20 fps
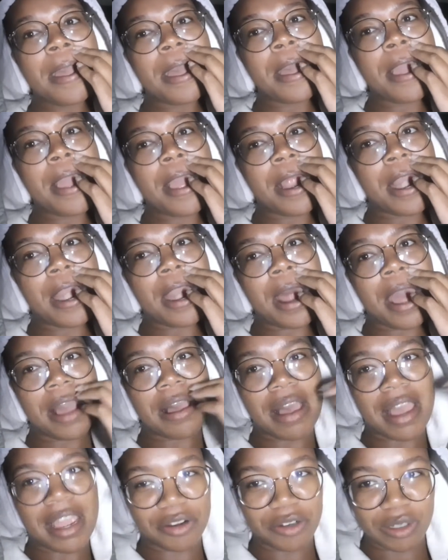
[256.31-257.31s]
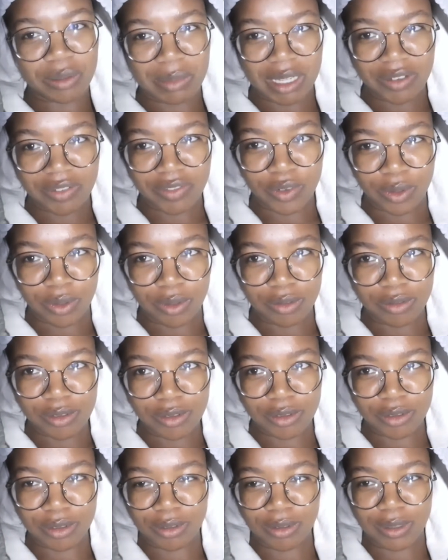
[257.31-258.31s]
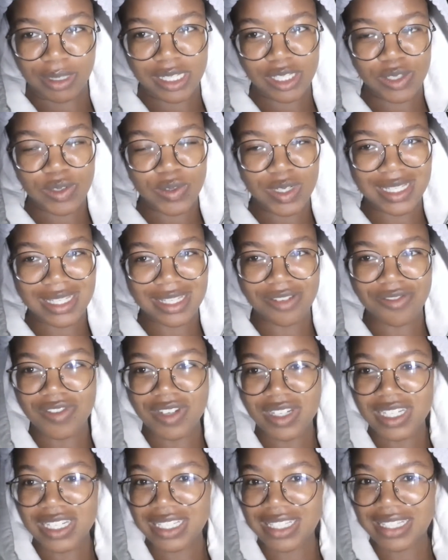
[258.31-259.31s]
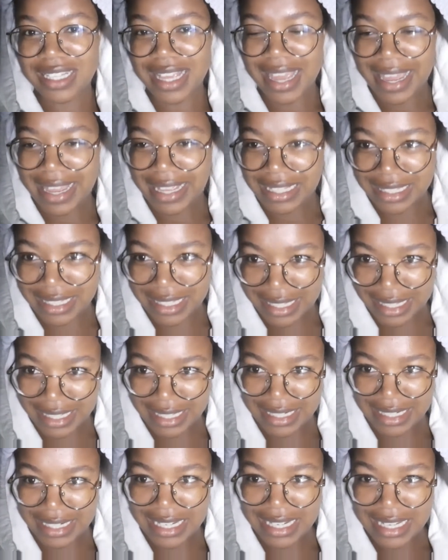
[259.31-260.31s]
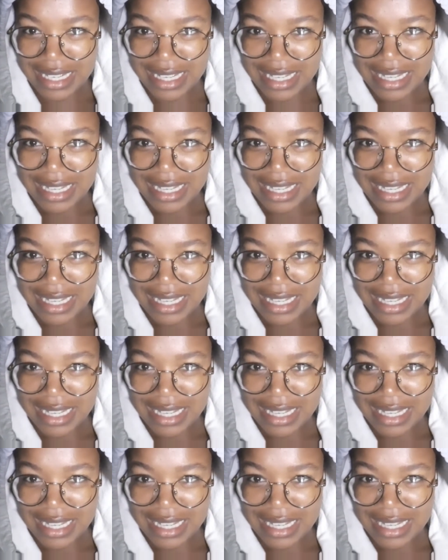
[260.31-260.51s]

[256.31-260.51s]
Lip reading: And I know my phone. So as soon as it reaches 18,